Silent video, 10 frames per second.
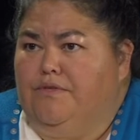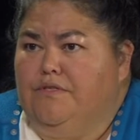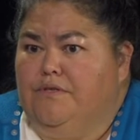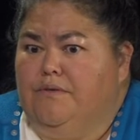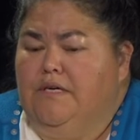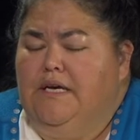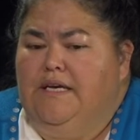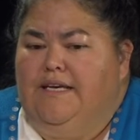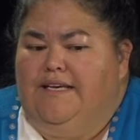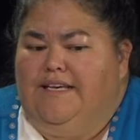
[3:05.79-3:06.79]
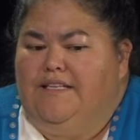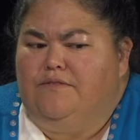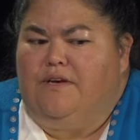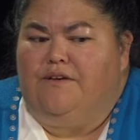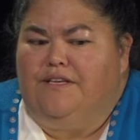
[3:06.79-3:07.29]
So,
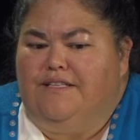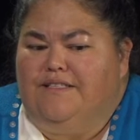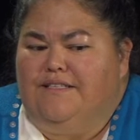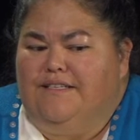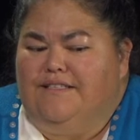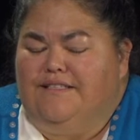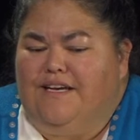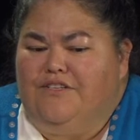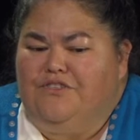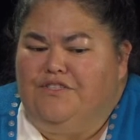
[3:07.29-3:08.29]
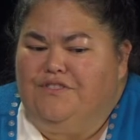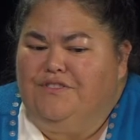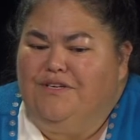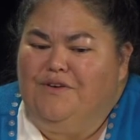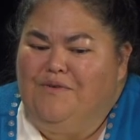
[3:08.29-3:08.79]
it's uh, it's it's not
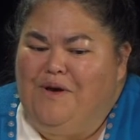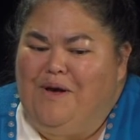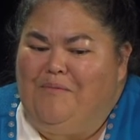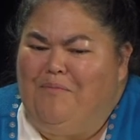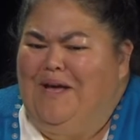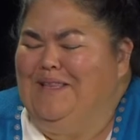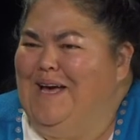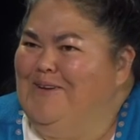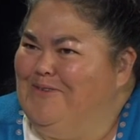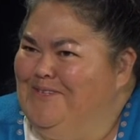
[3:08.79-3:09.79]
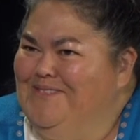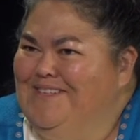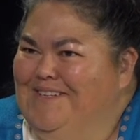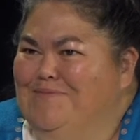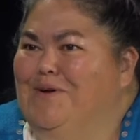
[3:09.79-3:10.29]
just um, bilateral;
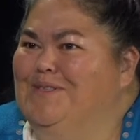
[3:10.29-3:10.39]
it's